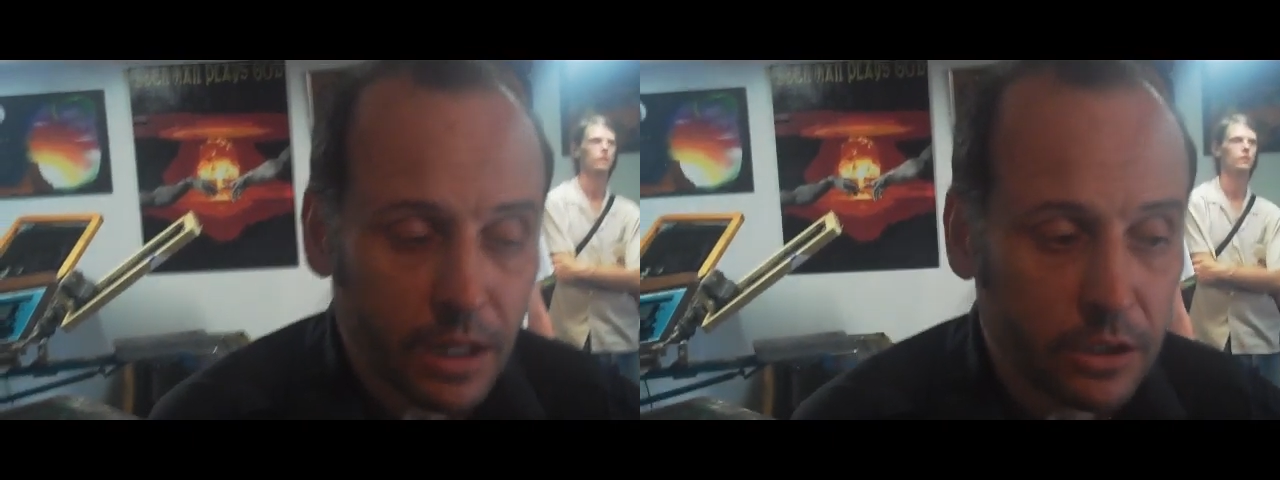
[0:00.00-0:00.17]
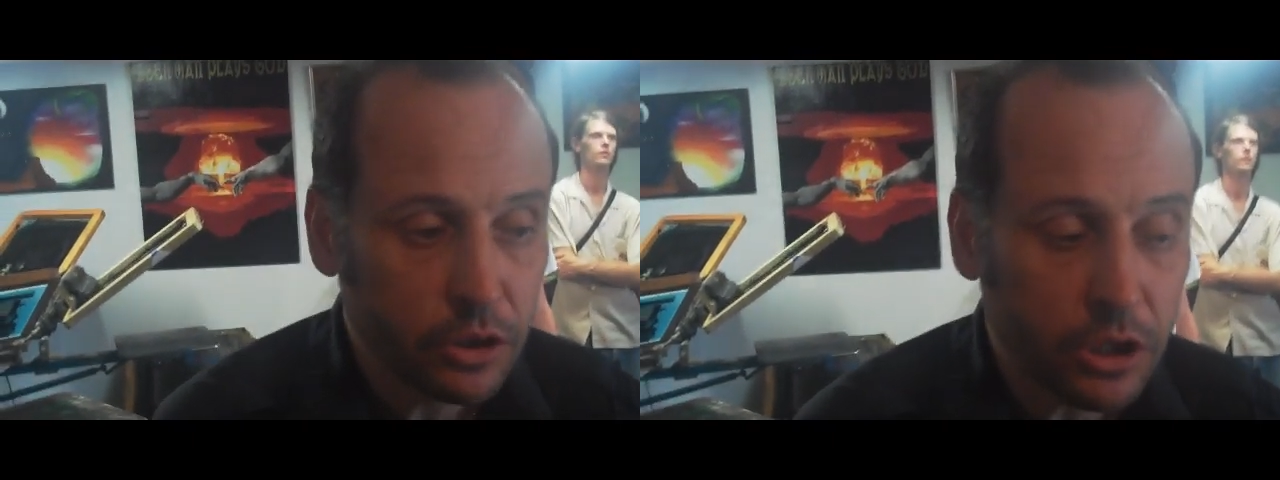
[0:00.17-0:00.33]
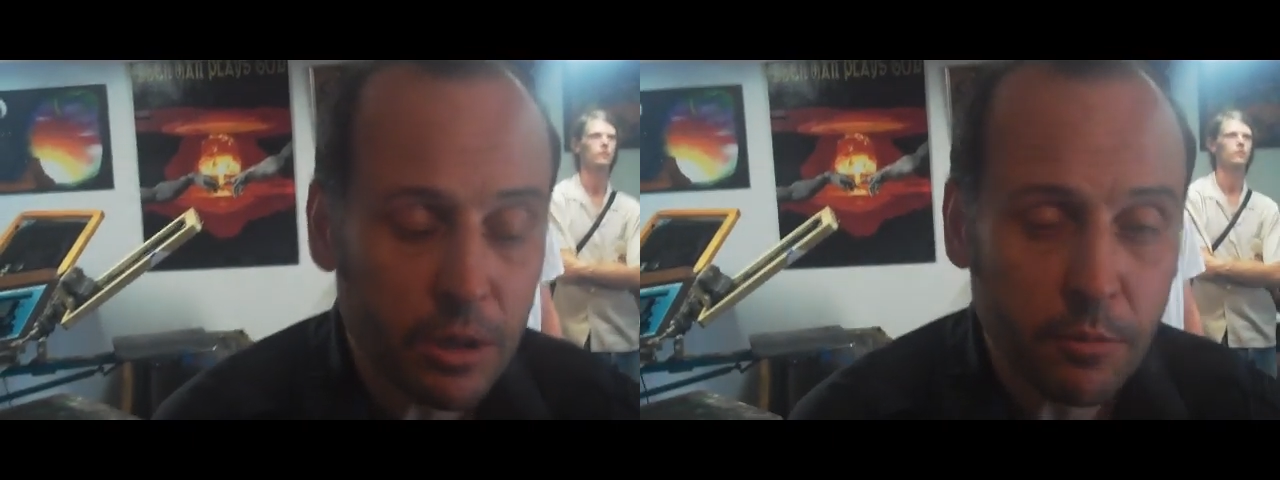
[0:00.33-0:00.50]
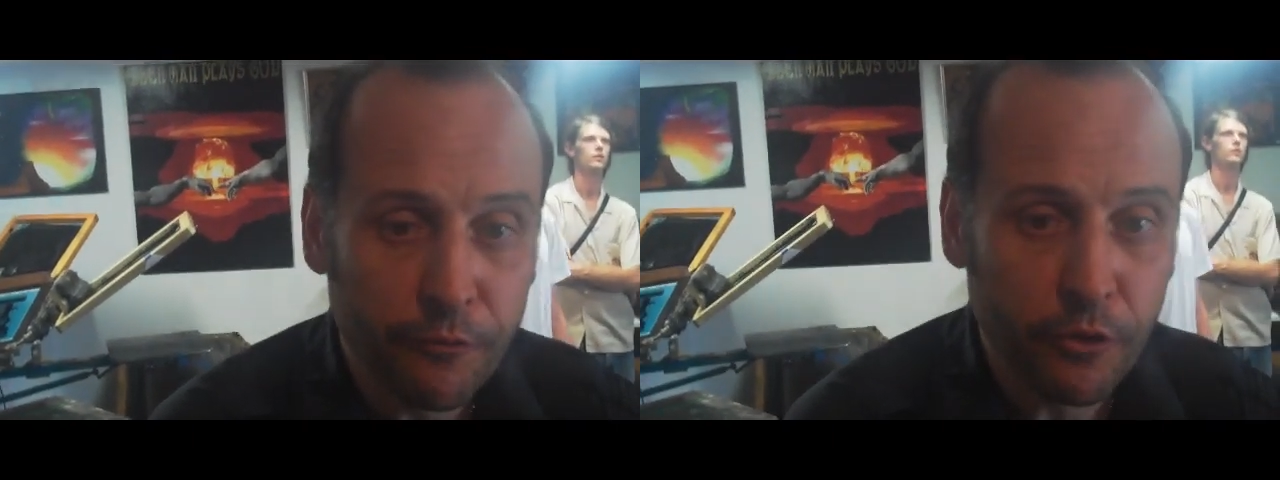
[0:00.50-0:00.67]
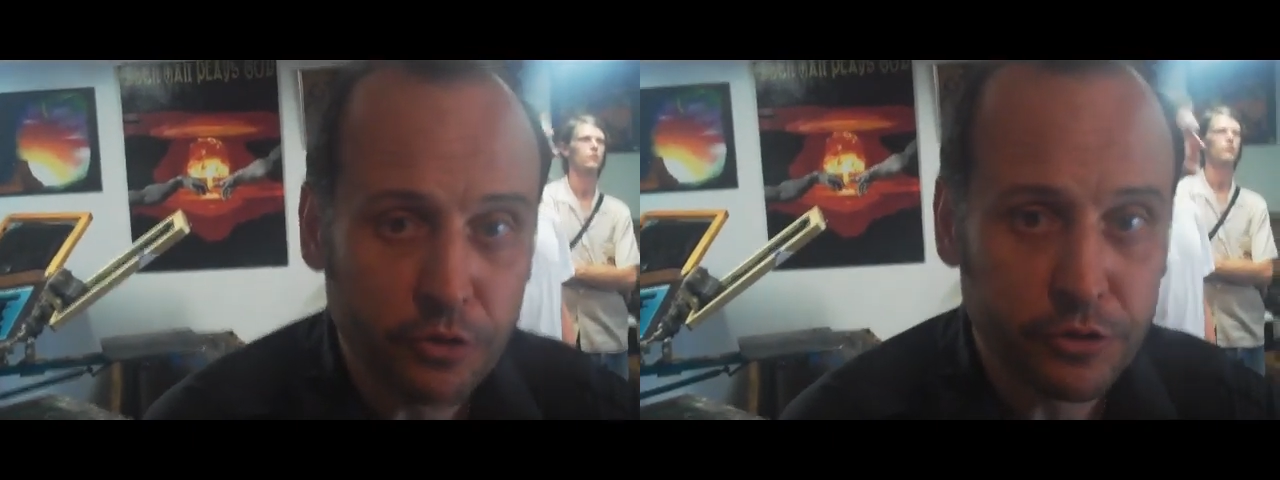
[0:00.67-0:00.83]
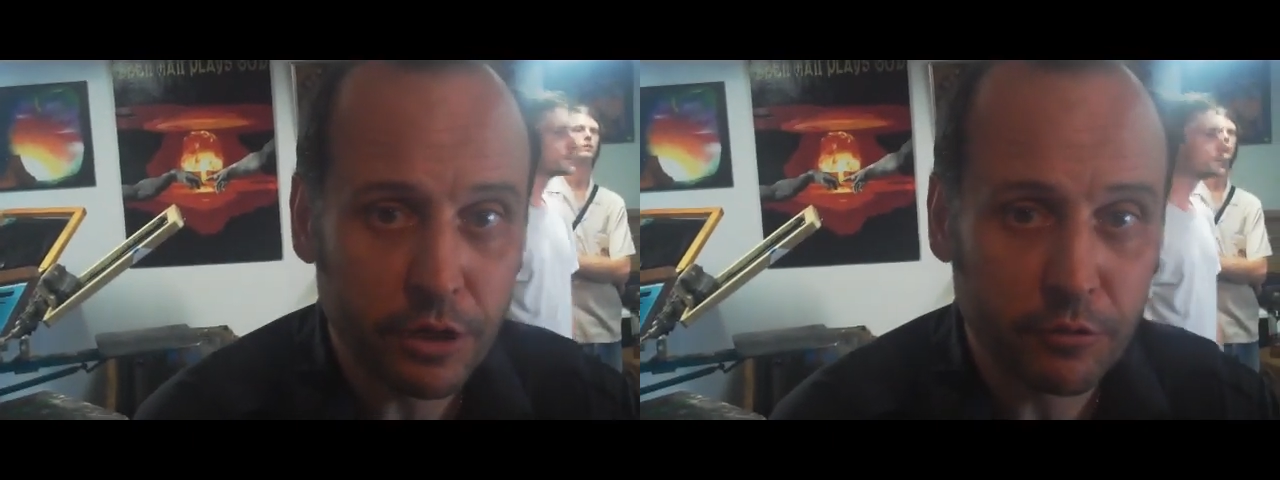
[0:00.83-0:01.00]
I took a couple
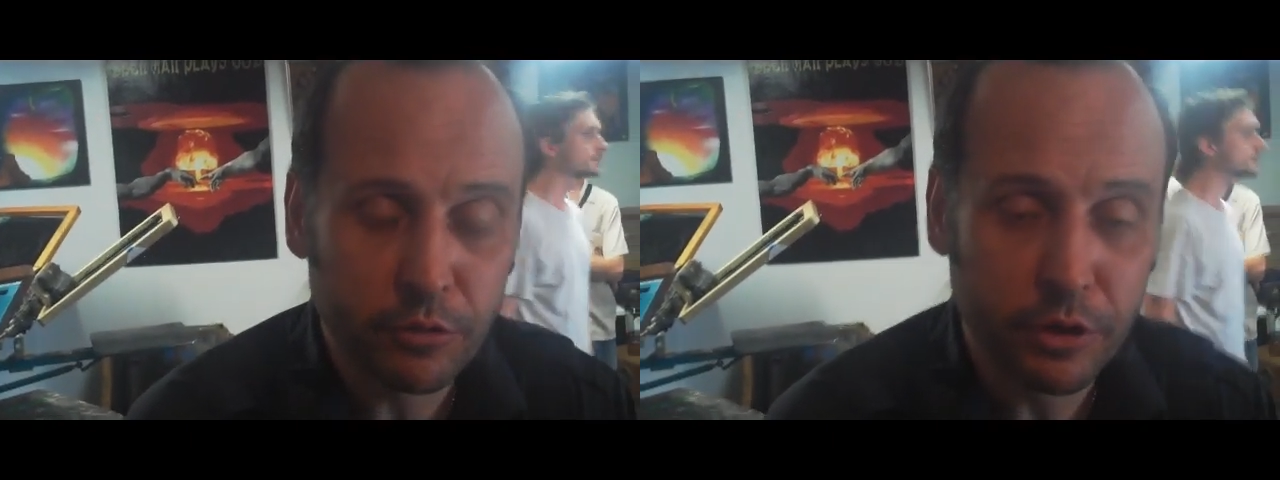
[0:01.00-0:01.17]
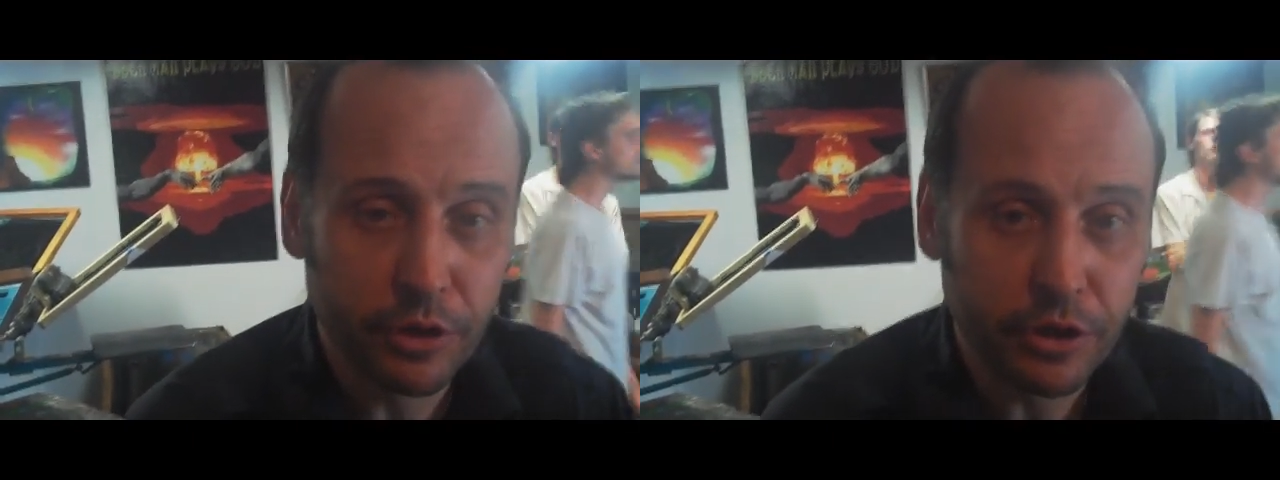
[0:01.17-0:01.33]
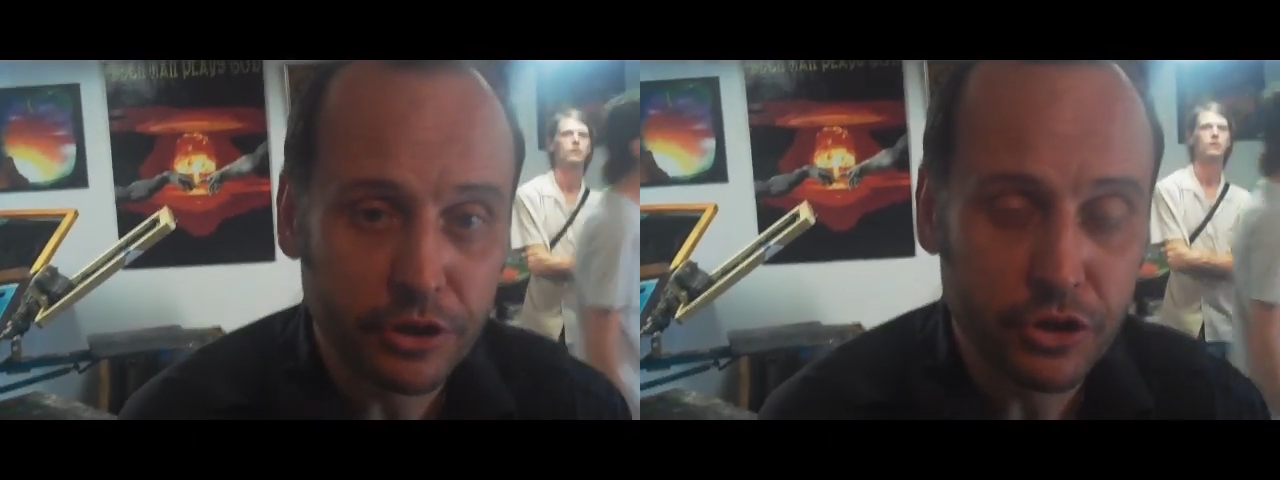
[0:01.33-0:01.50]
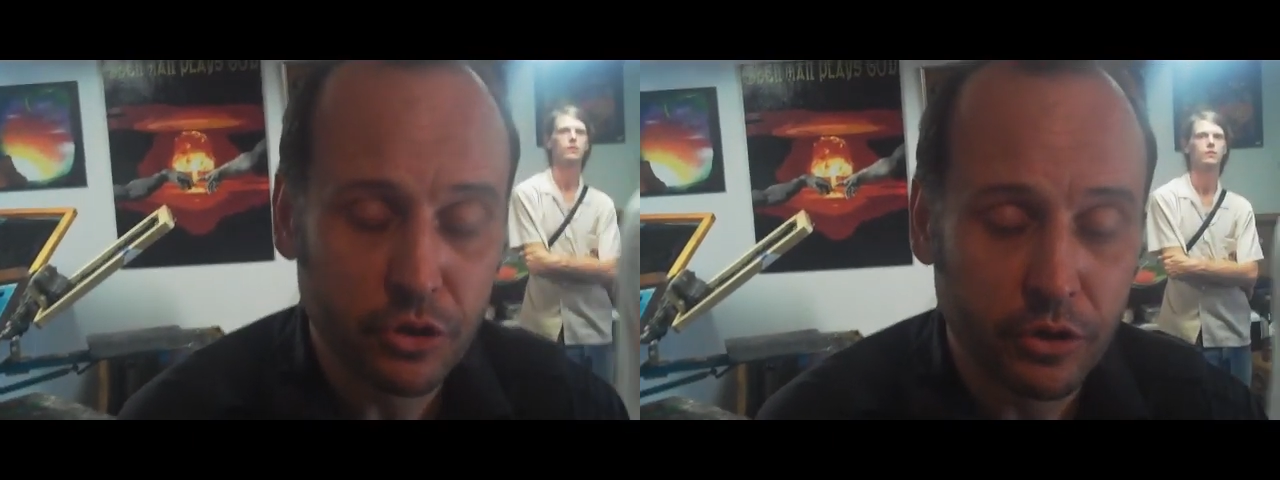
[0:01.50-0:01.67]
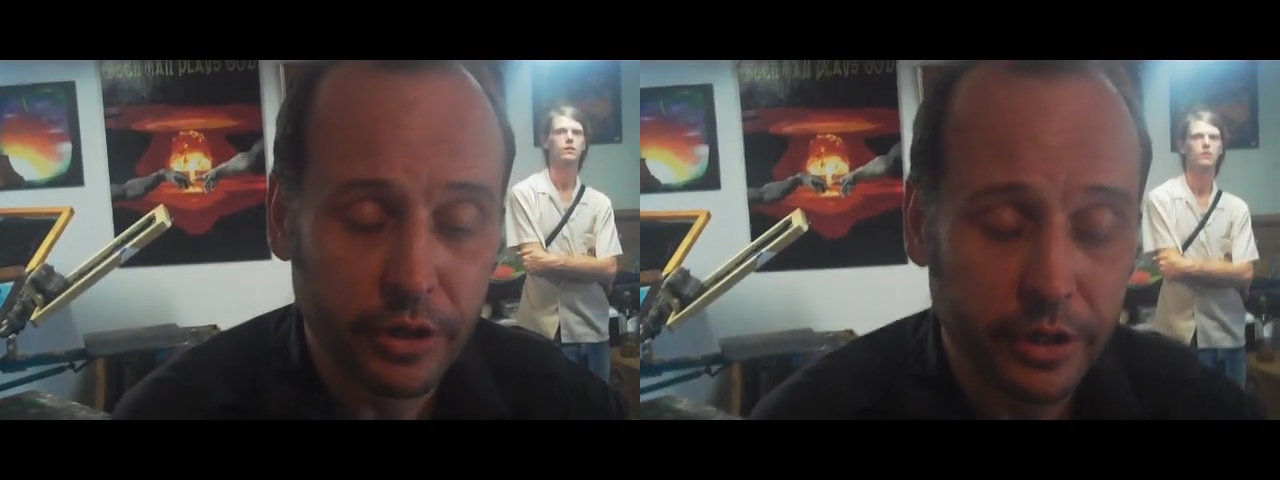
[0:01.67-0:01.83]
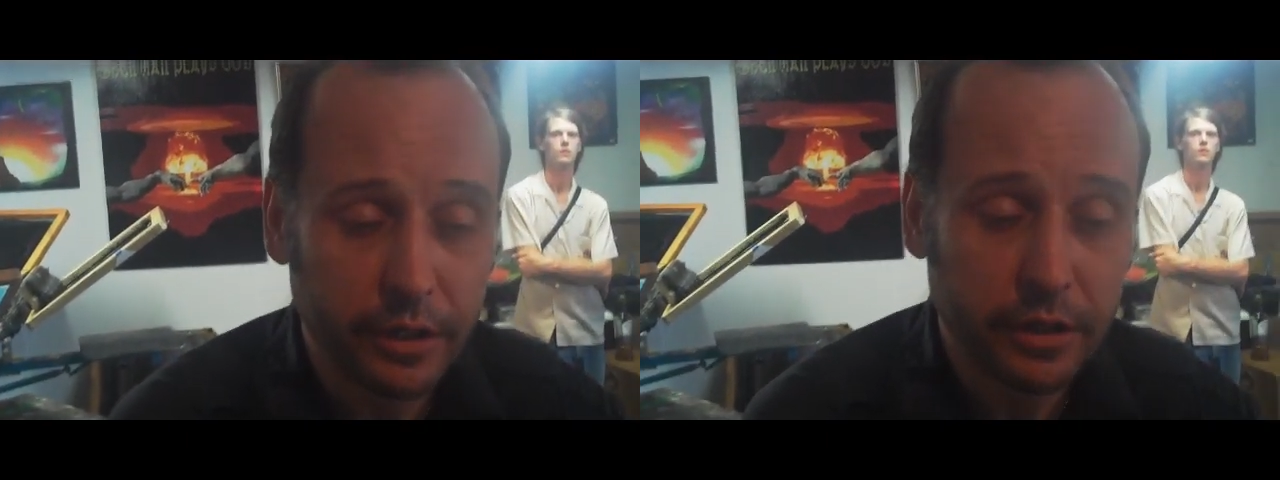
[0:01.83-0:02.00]
photos that I really
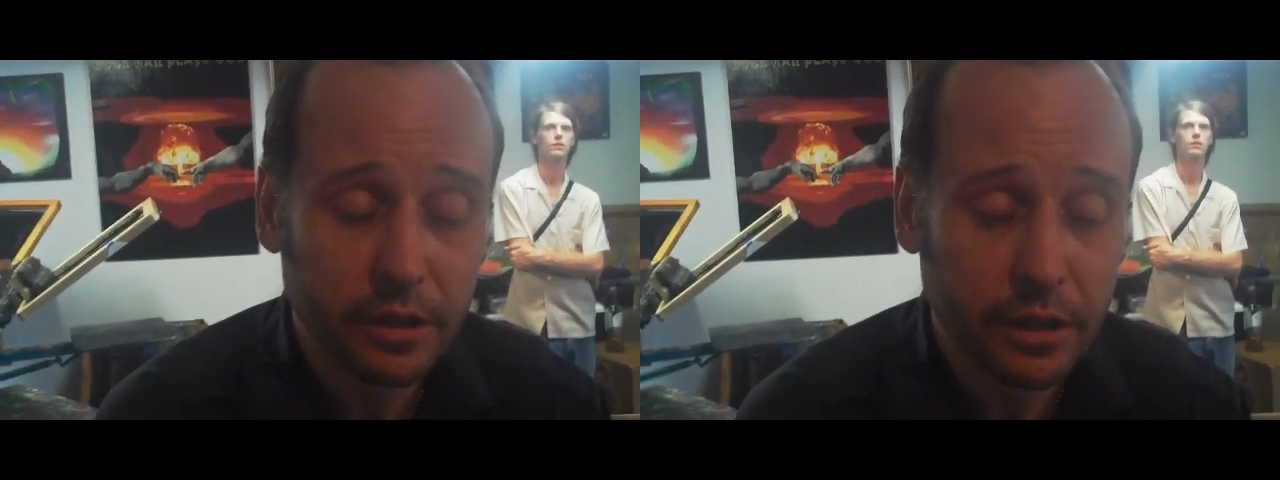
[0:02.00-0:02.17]
enjoyed